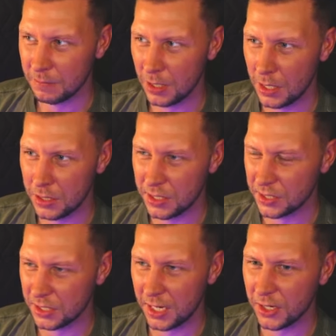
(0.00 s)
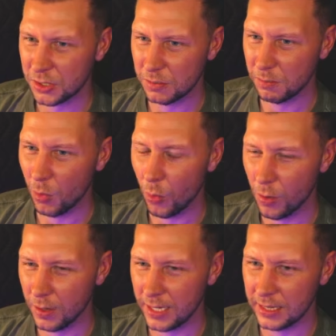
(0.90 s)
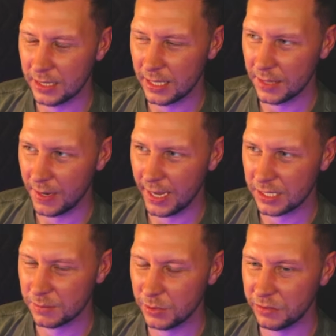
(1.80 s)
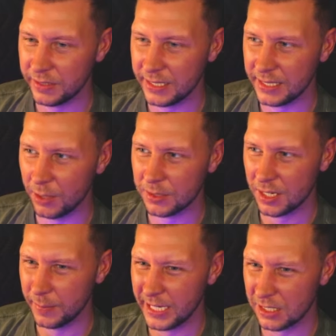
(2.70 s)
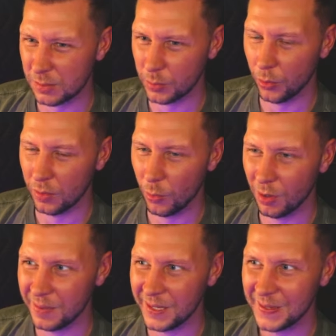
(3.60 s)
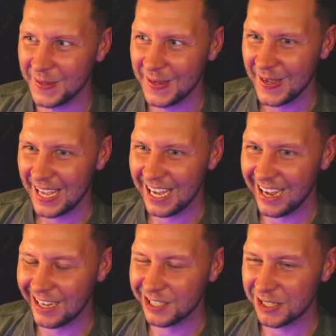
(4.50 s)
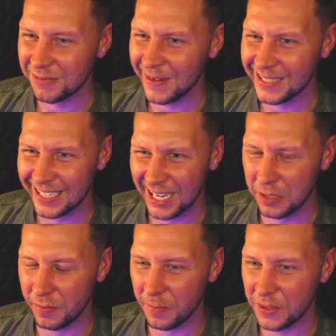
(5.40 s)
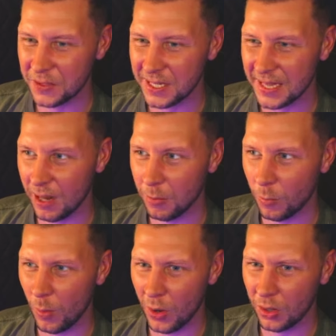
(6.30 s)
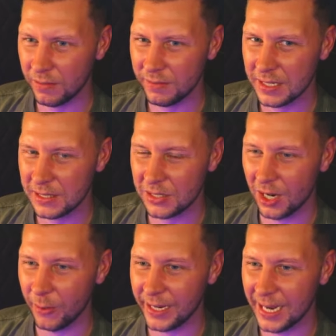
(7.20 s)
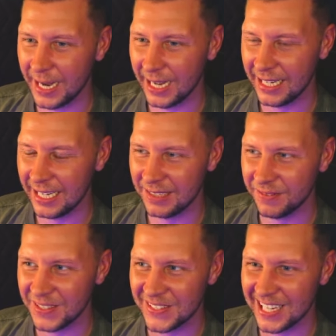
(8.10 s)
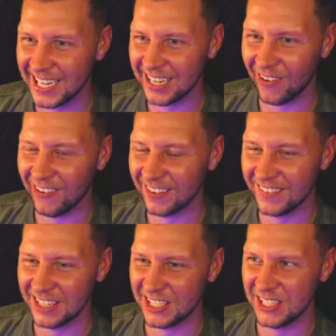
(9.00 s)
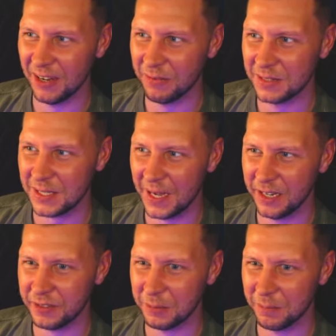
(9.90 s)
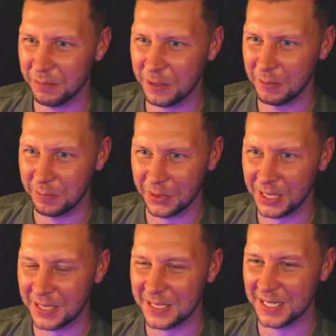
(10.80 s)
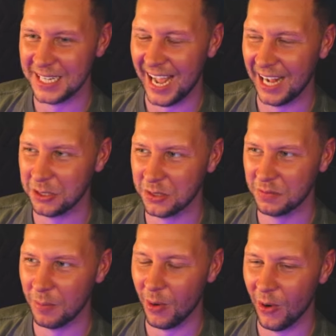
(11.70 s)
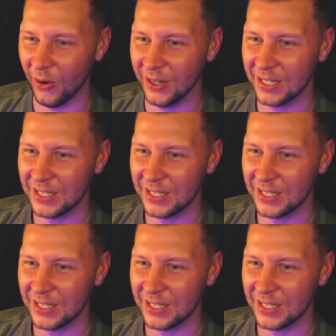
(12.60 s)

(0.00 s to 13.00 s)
discuss more in the in the next movie. You know, it's going to be explored more, but I just find it kind of amusing that when all of this is going on, it feels like all of this stuff is kind of completely detached from art.